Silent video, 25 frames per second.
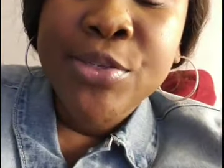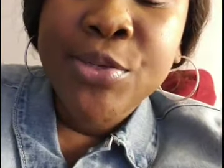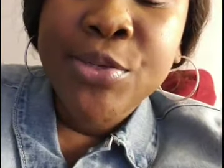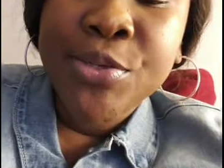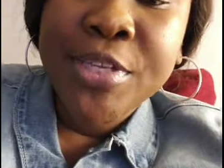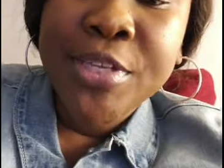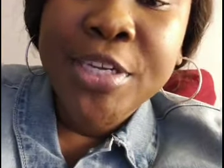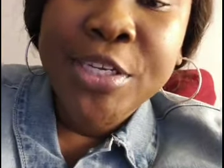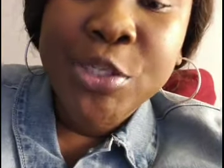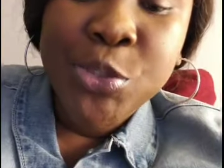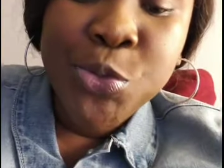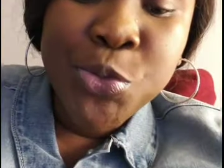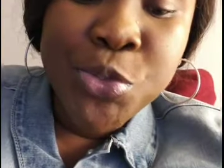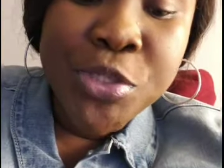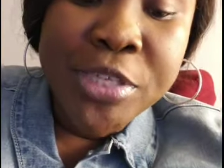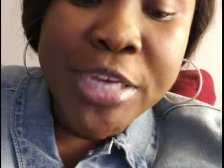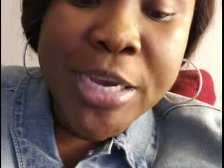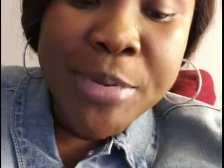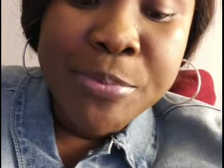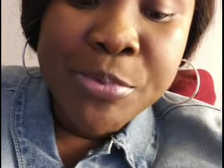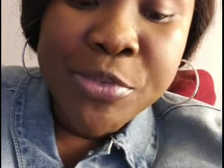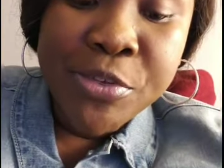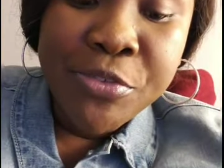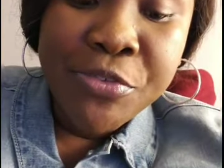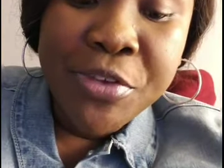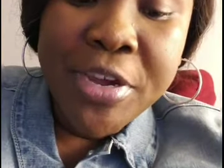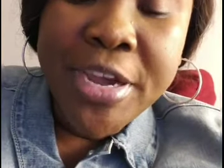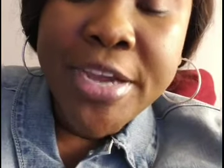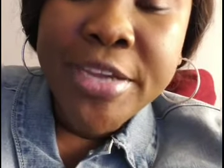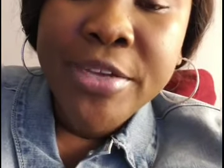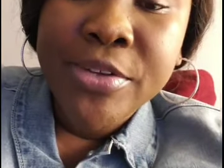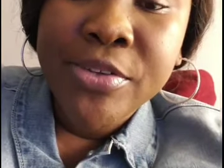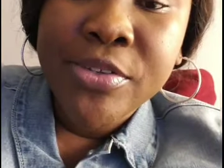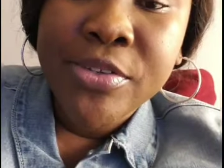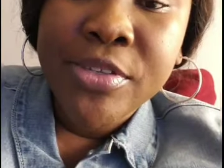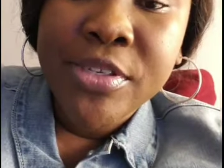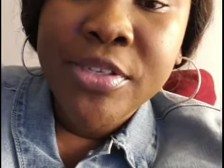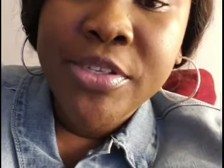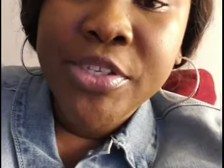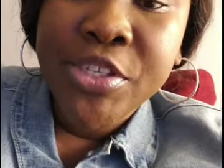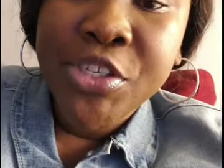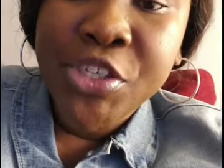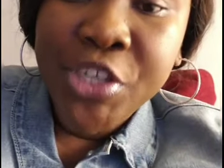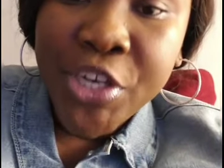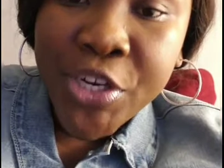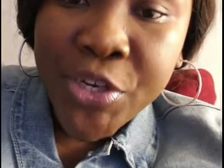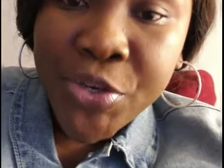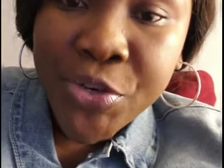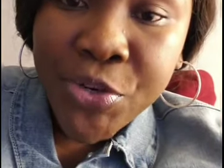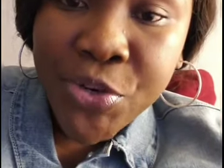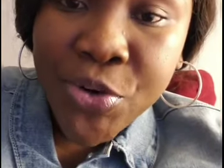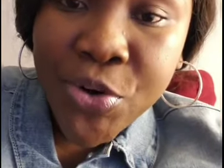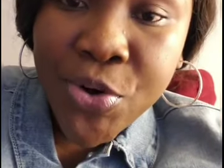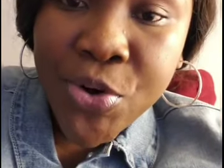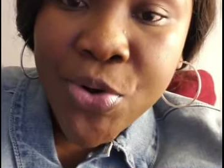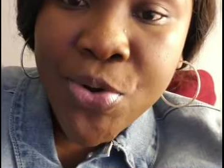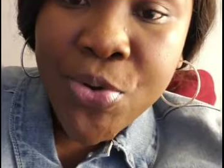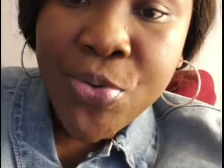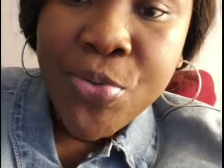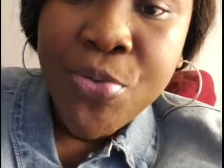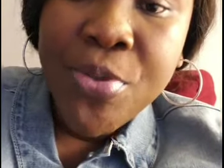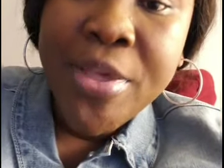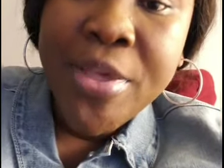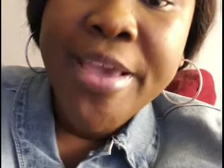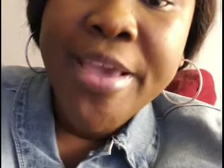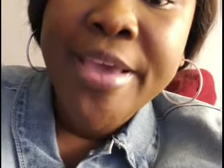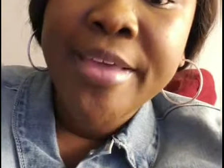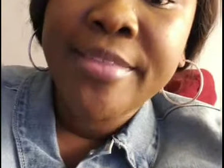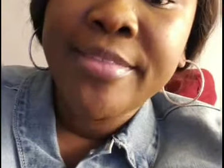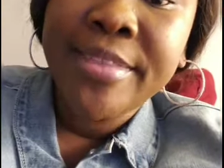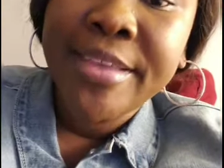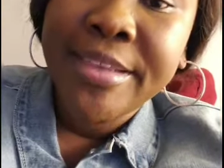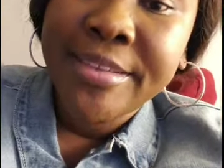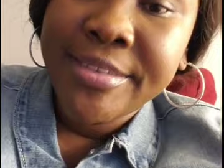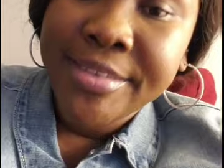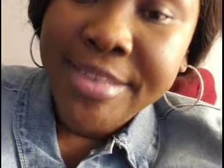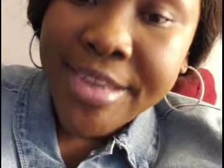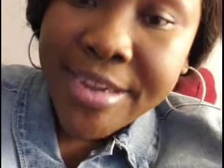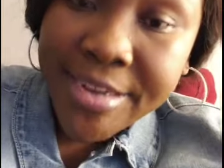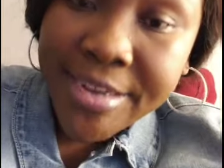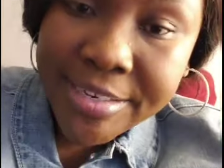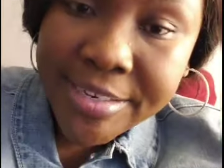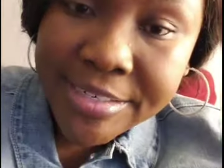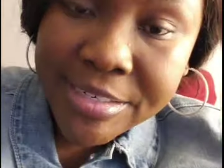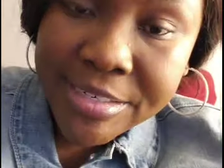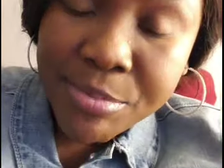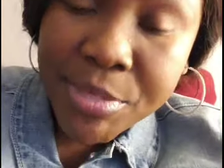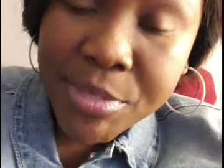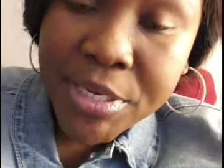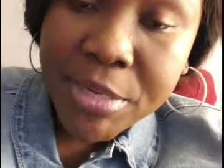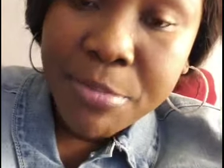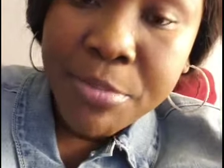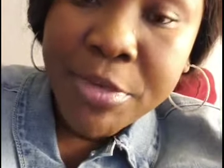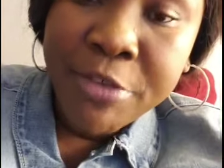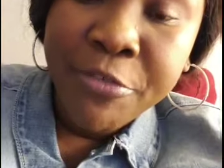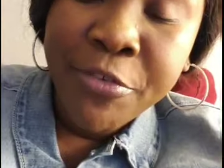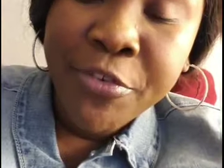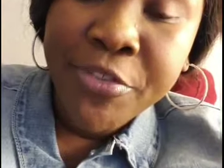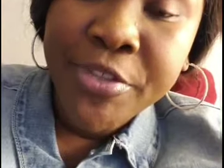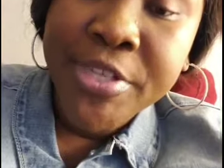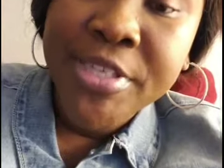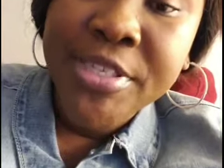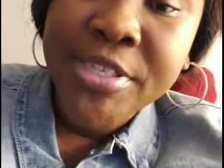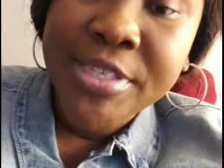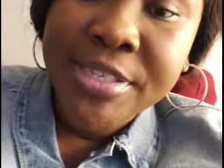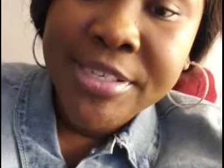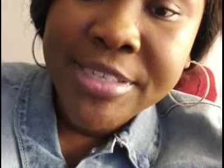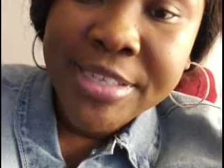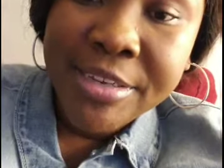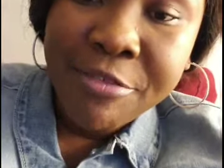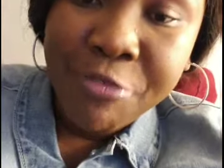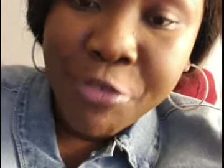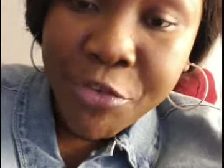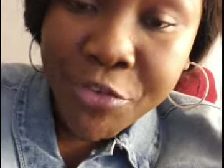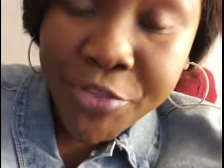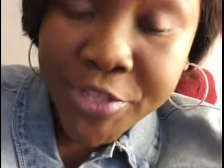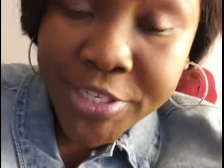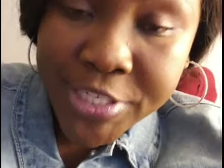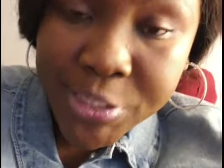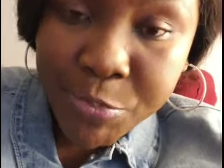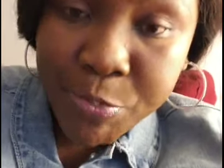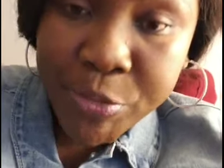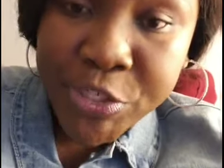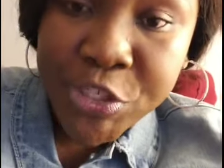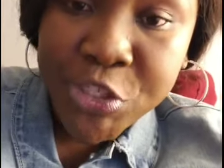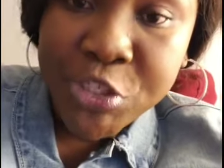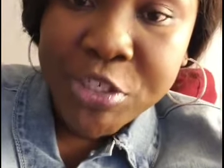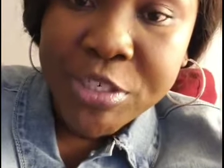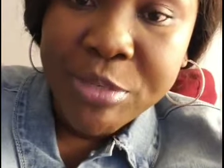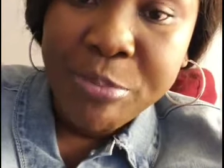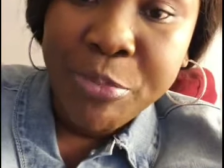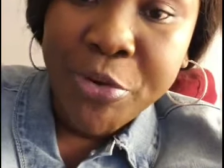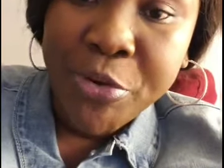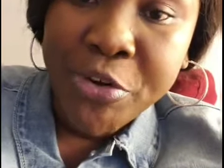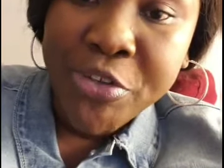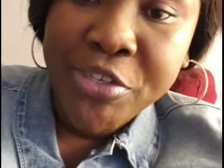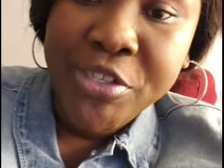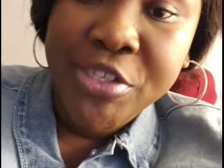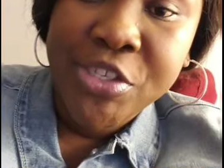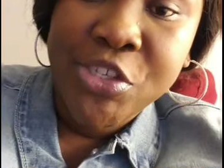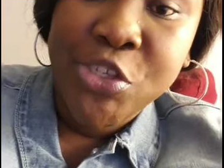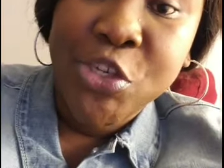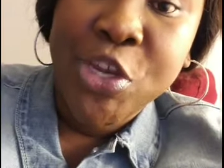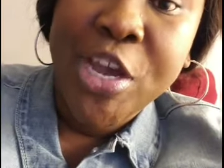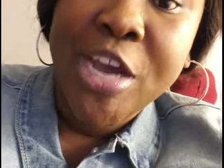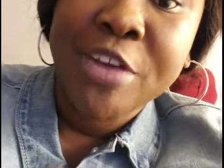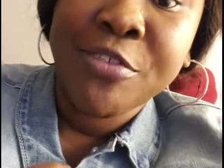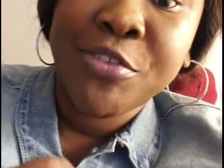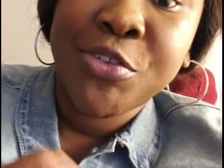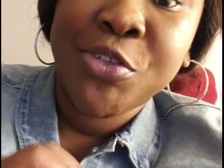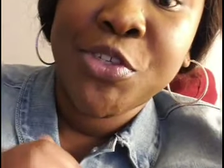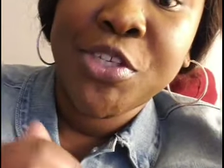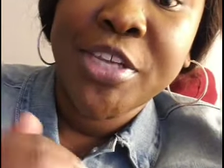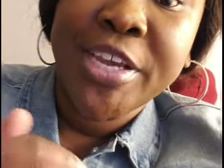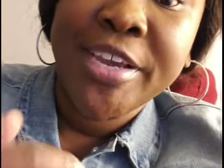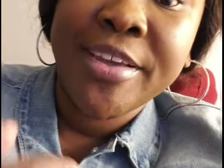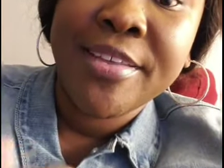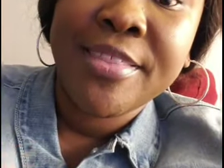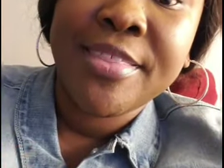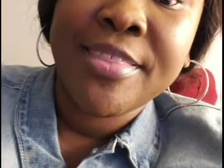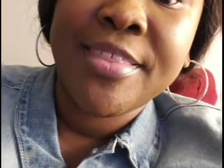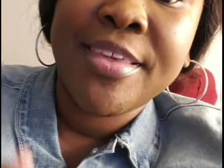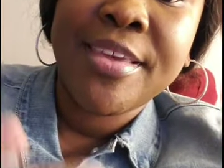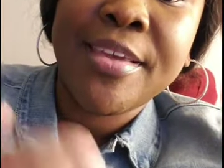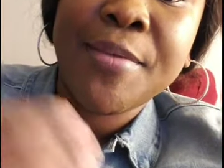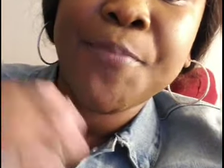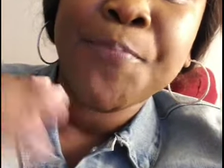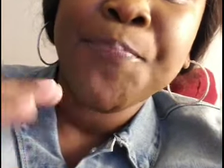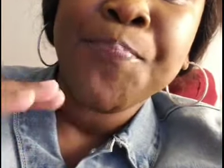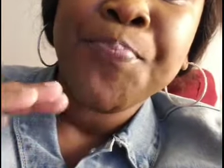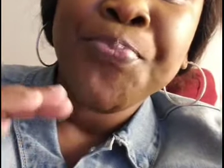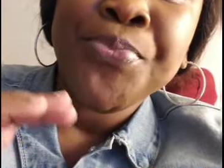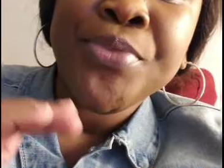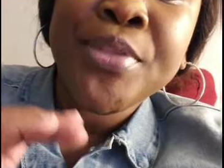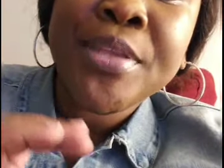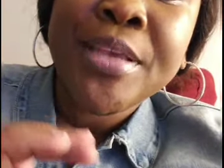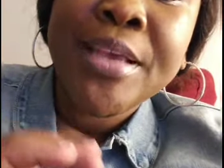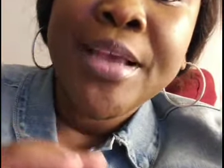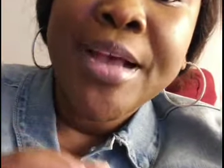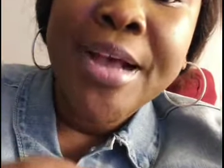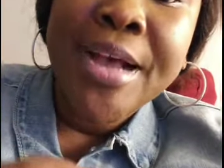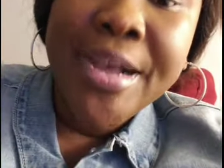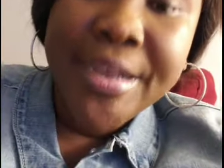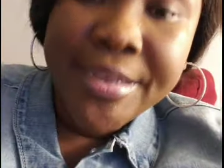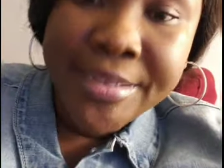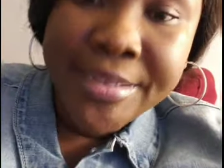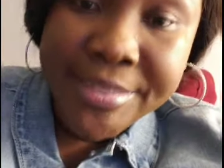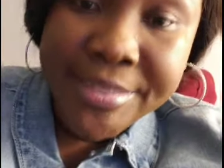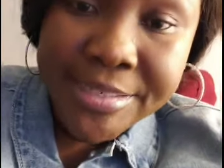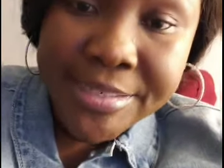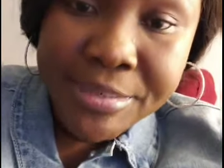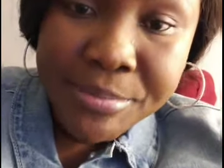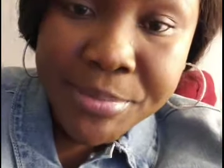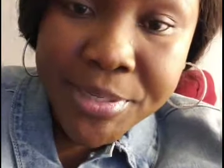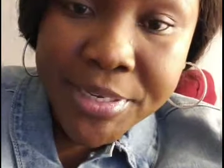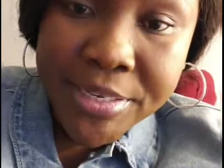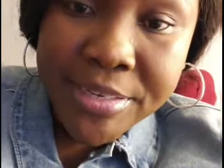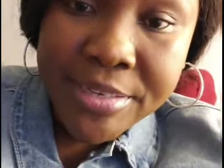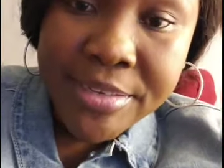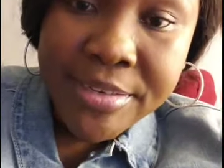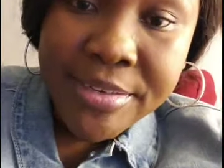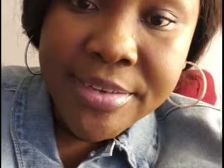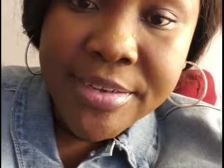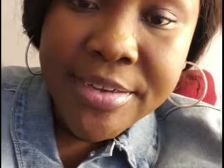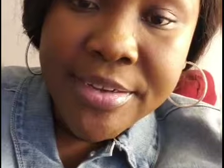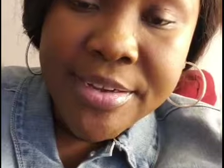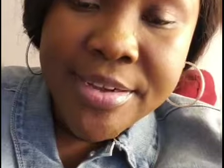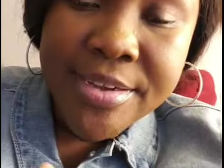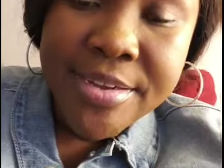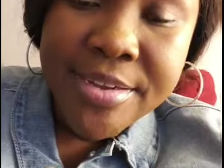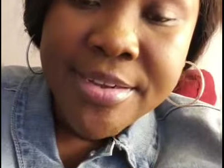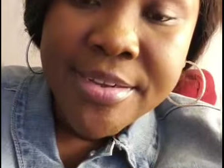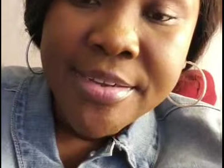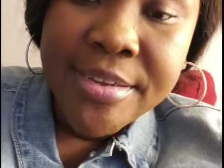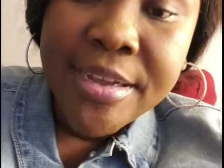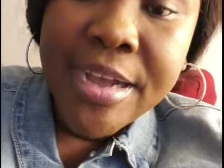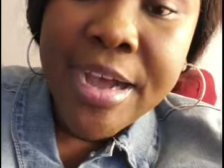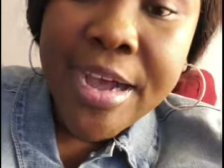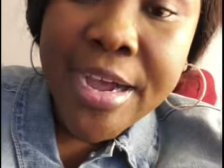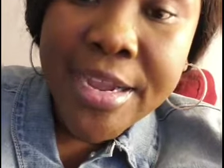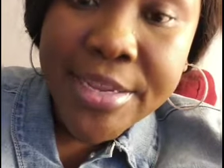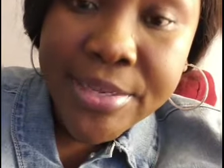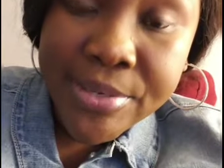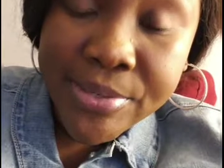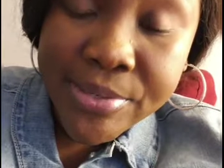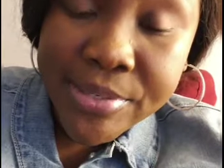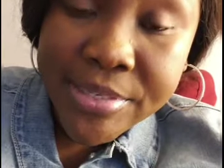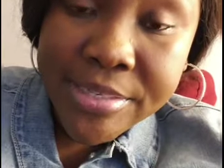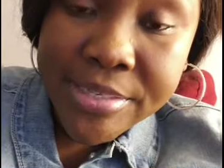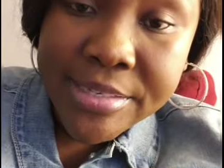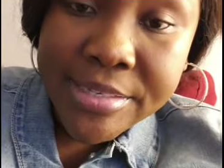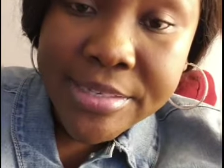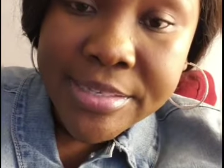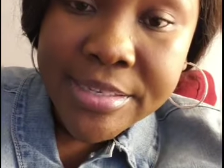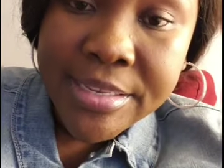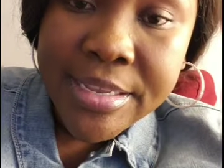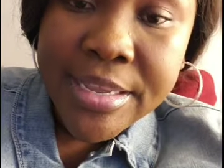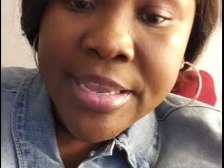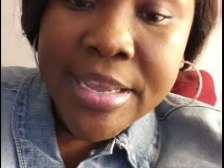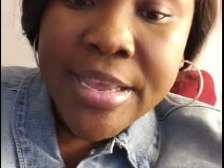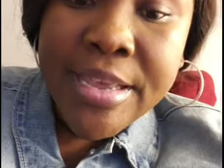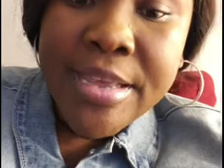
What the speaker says: So there are two types of IELTS: there's a general and there's academic. But for this particular process, you have to take the academic IELTS.